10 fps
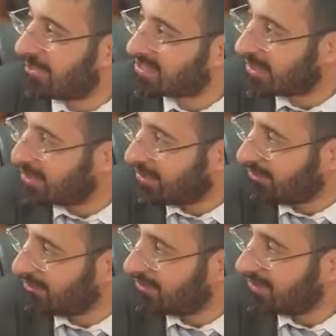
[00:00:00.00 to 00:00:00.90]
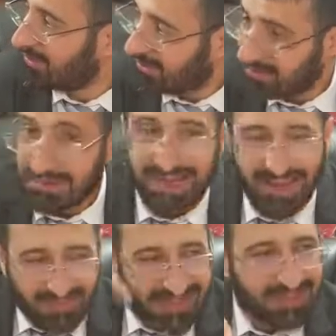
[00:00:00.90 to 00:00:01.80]
Bashalom
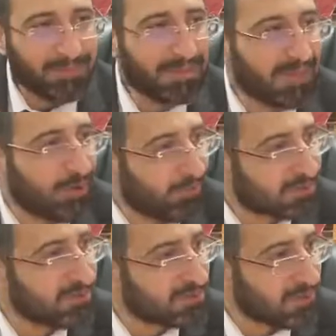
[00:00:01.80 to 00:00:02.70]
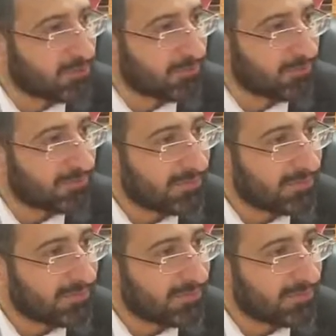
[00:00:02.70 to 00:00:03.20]
after the bracha of Sim Shalom.